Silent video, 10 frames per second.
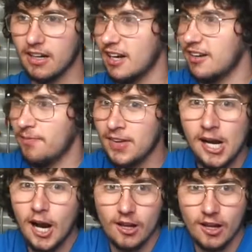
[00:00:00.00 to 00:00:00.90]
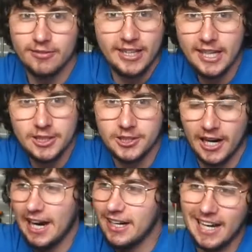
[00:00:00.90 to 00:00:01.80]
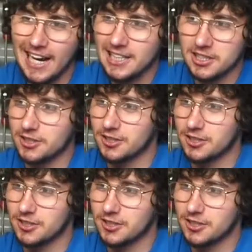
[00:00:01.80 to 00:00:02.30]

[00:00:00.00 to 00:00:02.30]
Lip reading: And I love kids, I hate cancer,